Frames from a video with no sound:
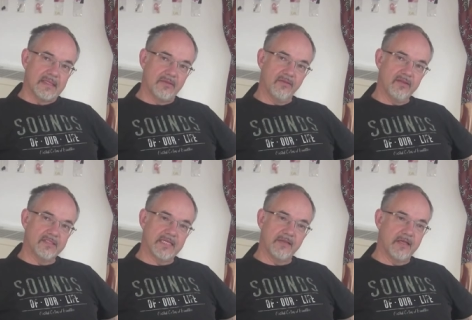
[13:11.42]
The thing
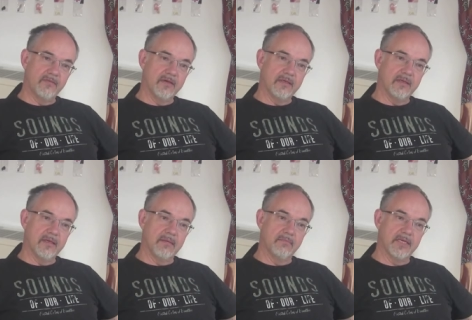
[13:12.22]
is, I never
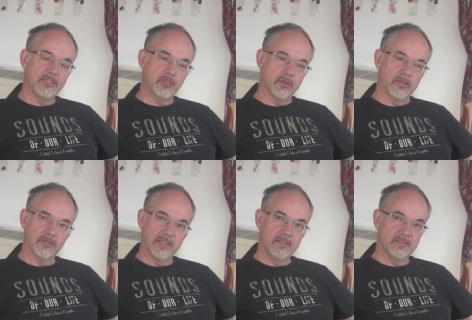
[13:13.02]
met
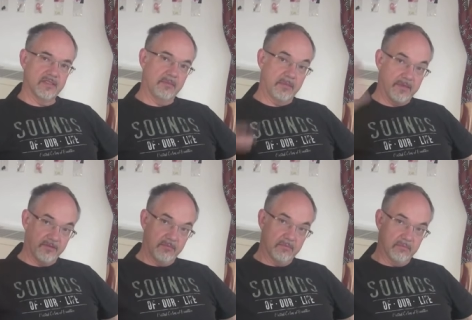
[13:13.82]
Stockhausen at this time. I
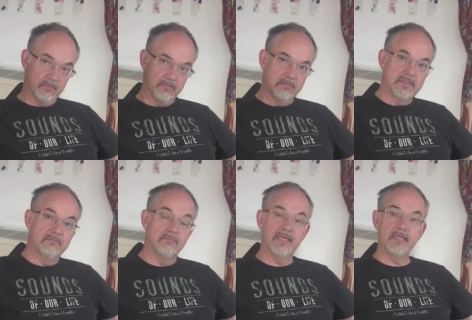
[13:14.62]
met him
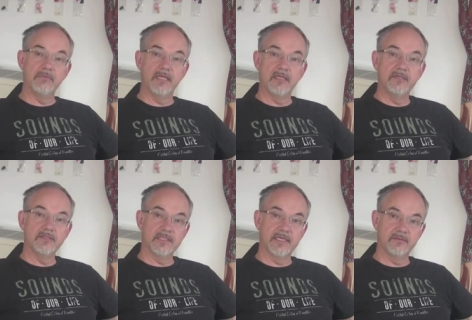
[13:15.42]
many, many
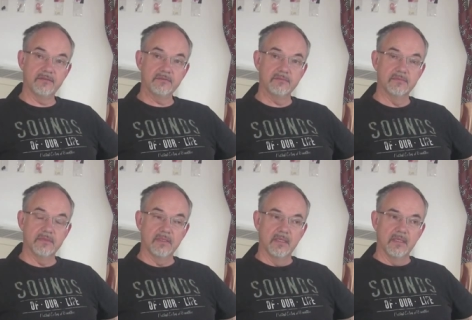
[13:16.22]
years later.
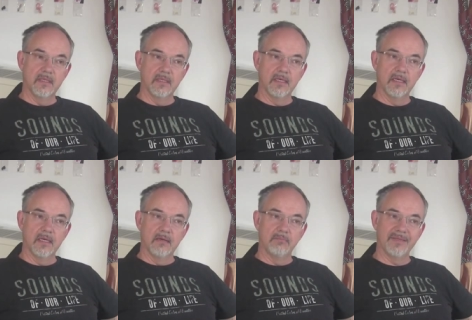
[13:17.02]

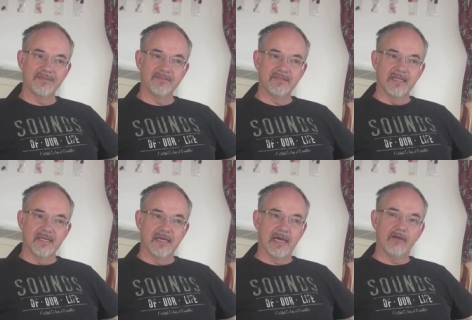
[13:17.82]
But
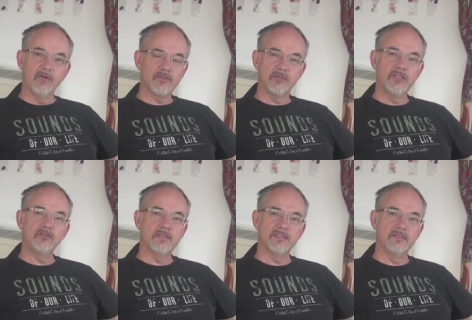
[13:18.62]
I wasn't
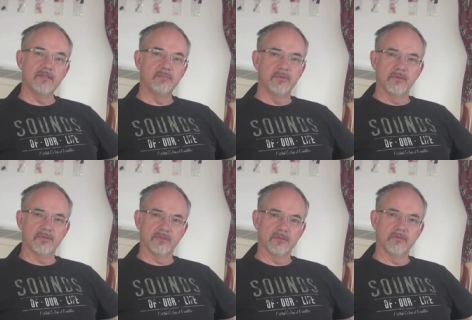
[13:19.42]
interested in the
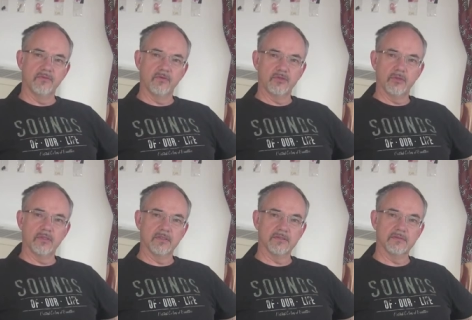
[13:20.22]
person of, of
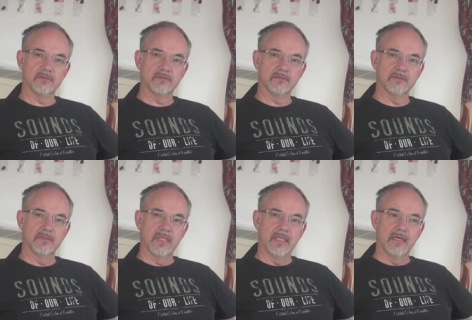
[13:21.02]
Stockhausen.
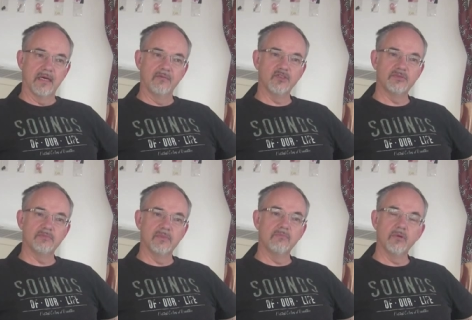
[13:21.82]
I
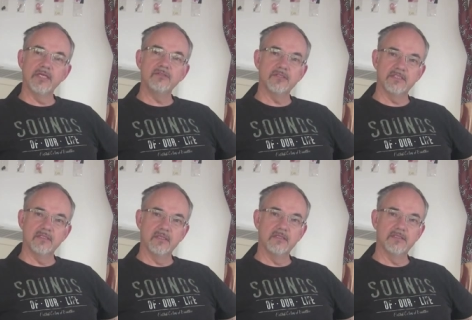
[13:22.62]
was more
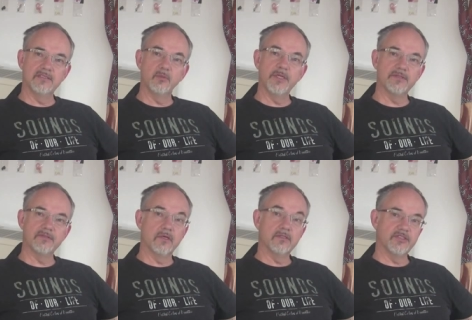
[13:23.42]
interested in his
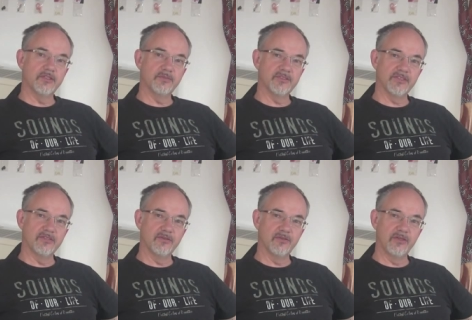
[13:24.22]
weird concepts
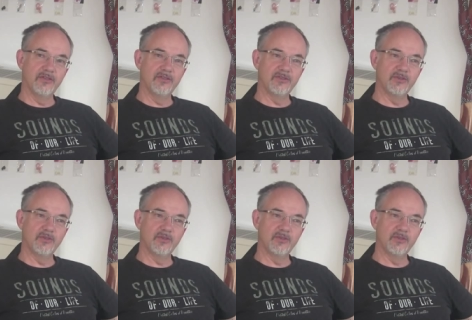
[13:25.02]
and in these